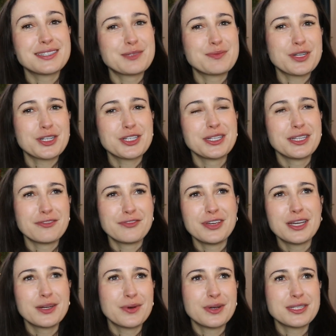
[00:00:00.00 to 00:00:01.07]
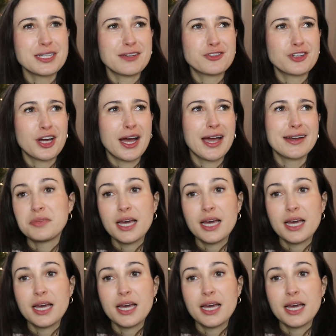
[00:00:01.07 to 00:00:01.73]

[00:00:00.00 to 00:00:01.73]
especially the vegan ones I've tried.